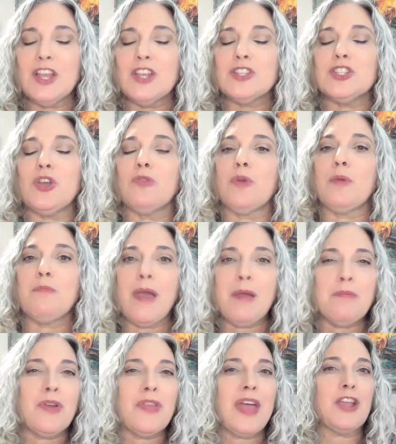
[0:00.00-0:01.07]
So
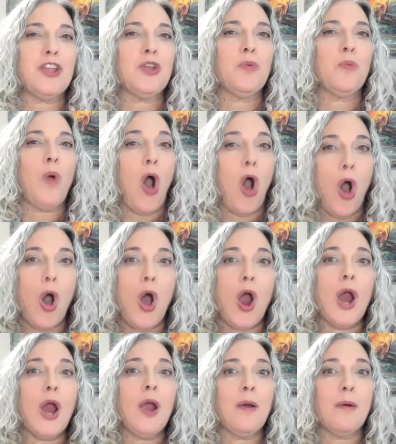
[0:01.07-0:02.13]
remember that you
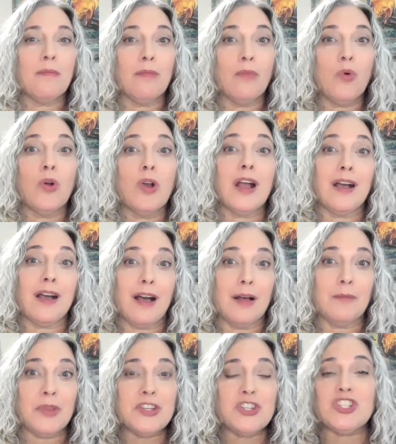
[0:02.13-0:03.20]
are more
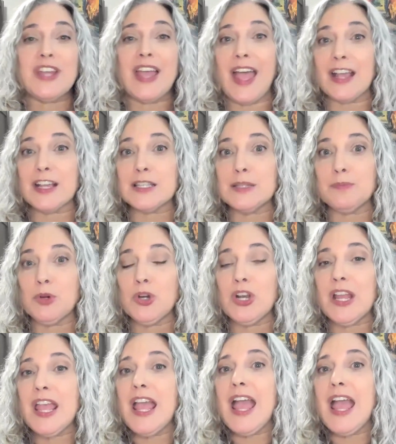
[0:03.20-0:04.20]
accomplished, expert,